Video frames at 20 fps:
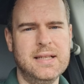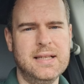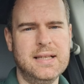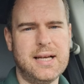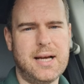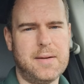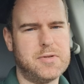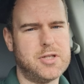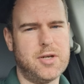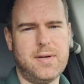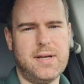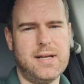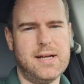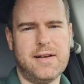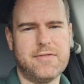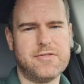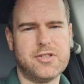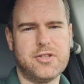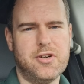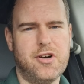I'm sure you'll
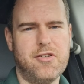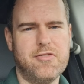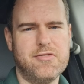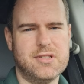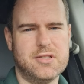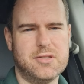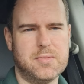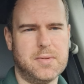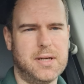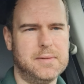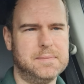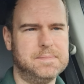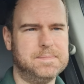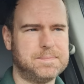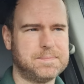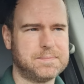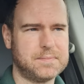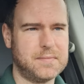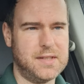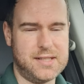have stories as well.
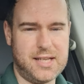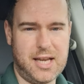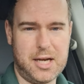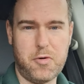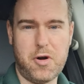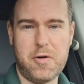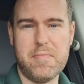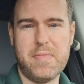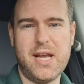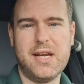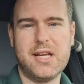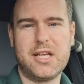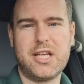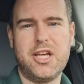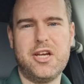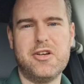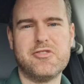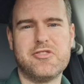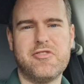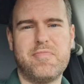Is anyone being
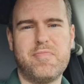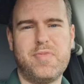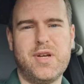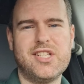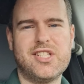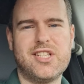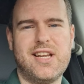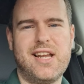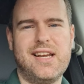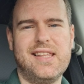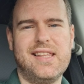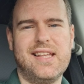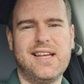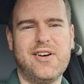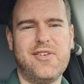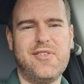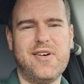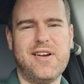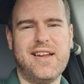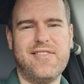accused of pinching anything or
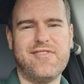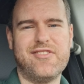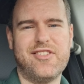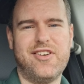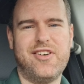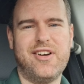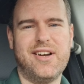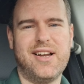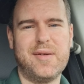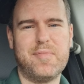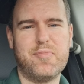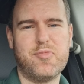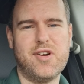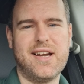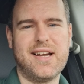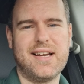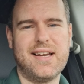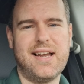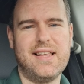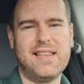whatever, or like
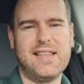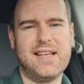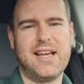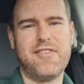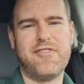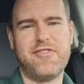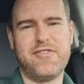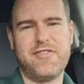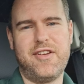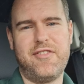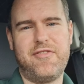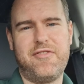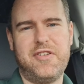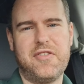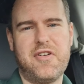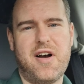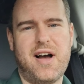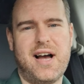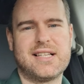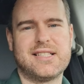breaking anything if you've
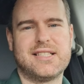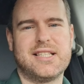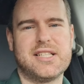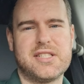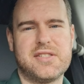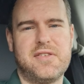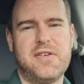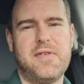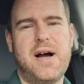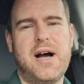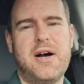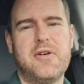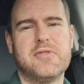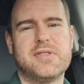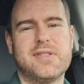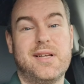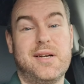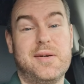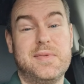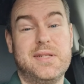got access through a house?
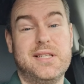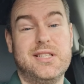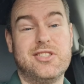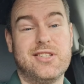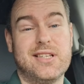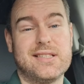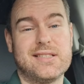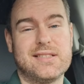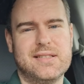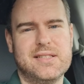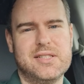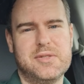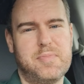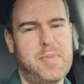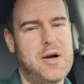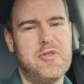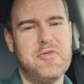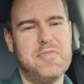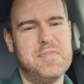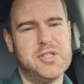That would be interesting. There's
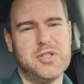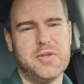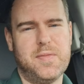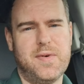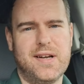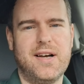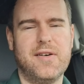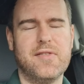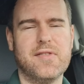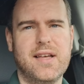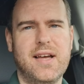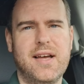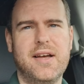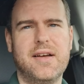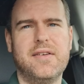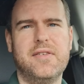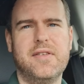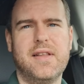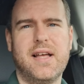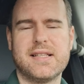bound to be someone out there
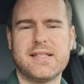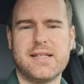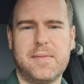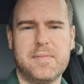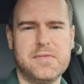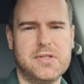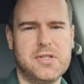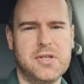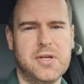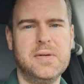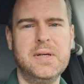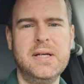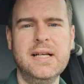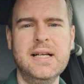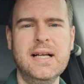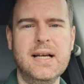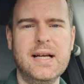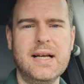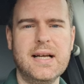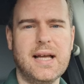who that's happened to.
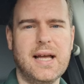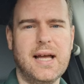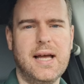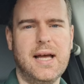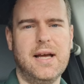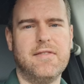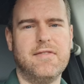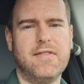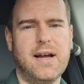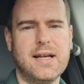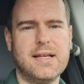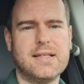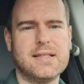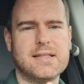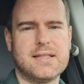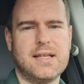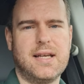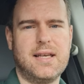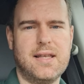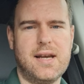Right,
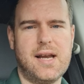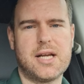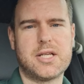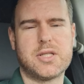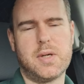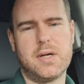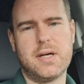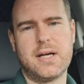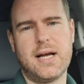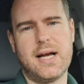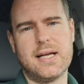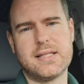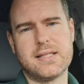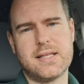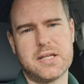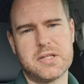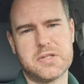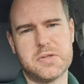see you in the next one, guys. Thanks